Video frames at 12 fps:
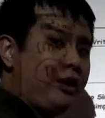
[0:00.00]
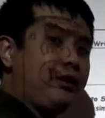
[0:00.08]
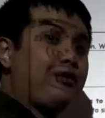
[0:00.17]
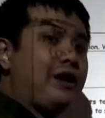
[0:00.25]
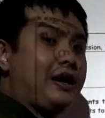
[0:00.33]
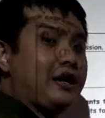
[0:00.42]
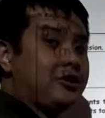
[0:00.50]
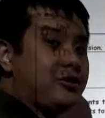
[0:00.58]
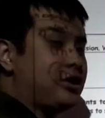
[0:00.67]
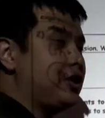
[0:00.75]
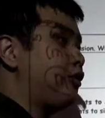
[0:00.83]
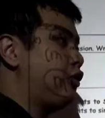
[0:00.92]
right next to
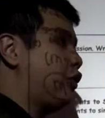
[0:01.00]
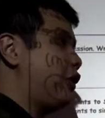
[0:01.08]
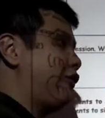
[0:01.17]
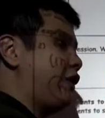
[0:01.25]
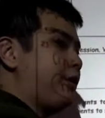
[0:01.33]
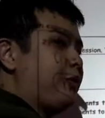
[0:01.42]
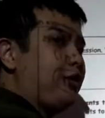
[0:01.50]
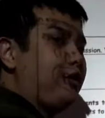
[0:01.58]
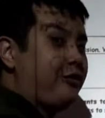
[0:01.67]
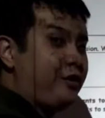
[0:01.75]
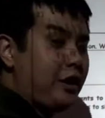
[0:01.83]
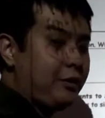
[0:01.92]
each other, or a variable
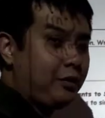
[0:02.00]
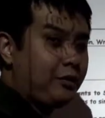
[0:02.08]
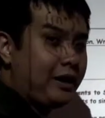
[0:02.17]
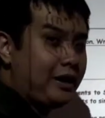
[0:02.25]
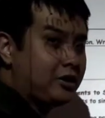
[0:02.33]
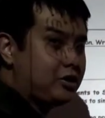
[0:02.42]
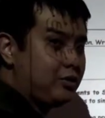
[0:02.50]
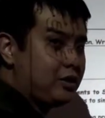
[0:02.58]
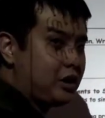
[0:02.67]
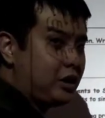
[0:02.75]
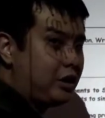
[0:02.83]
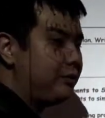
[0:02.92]
and variable right next to
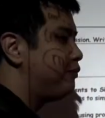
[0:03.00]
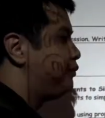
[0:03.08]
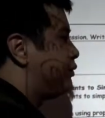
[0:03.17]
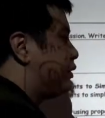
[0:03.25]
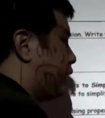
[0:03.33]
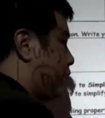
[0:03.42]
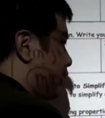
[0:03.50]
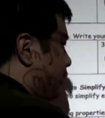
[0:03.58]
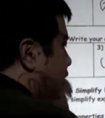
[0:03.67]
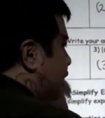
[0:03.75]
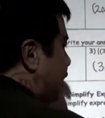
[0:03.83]
each other, okay,